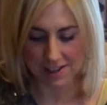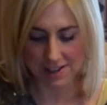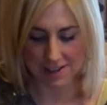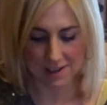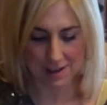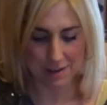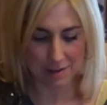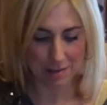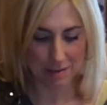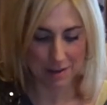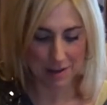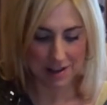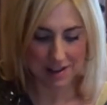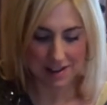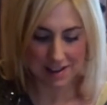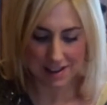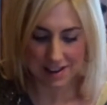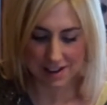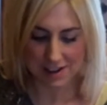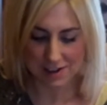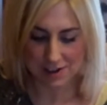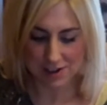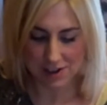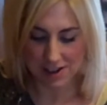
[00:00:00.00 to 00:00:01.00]
It's going to be
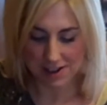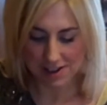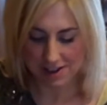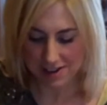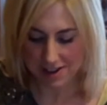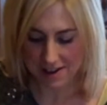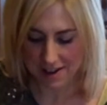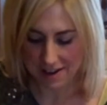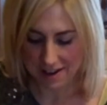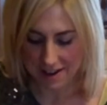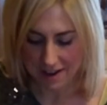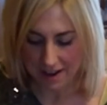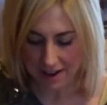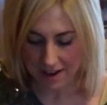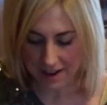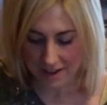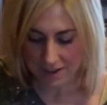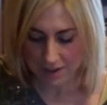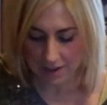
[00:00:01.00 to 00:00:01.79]
delicious.